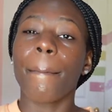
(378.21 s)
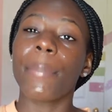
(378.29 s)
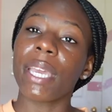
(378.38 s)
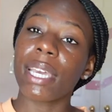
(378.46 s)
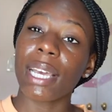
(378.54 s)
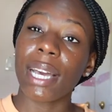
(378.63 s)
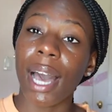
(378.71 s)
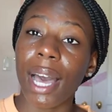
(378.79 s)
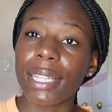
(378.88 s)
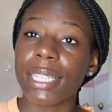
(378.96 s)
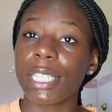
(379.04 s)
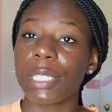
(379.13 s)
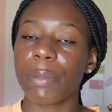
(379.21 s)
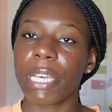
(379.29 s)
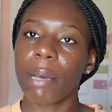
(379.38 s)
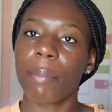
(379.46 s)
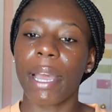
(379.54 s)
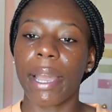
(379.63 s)
being in college,
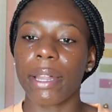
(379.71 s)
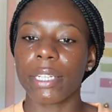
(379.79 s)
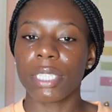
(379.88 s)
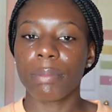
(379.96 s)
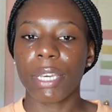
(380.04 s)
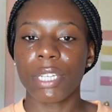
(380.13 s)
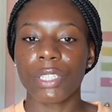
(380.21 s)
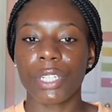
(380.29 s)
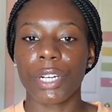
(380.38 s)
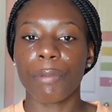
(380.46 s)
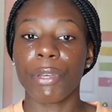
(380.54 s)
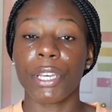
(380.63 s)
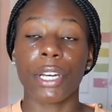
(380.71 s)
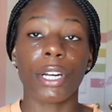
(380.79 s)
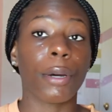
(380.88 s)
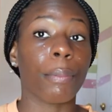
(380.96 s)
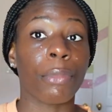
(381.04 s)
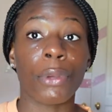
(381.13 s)
being a biology major, being a
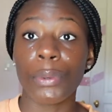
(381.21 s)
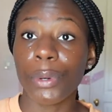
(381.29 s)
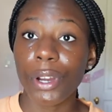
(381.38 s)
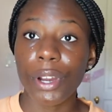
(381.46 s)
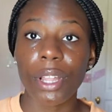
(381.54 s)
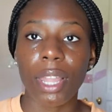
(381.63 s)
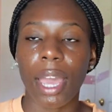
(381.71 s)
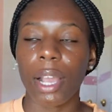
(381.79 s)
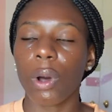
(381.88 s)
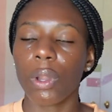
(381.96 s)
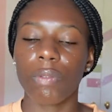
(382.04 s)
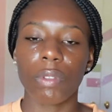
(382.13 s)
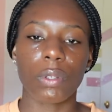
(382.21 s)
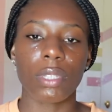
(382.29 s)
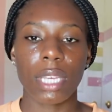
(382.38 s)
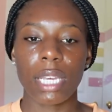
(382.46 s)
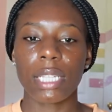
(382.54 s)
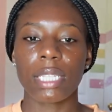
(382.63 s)
commuter, like all of those
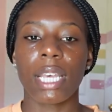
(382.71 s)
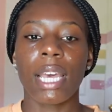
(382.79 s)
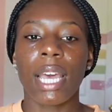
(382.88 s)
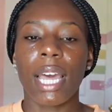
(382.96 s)
things.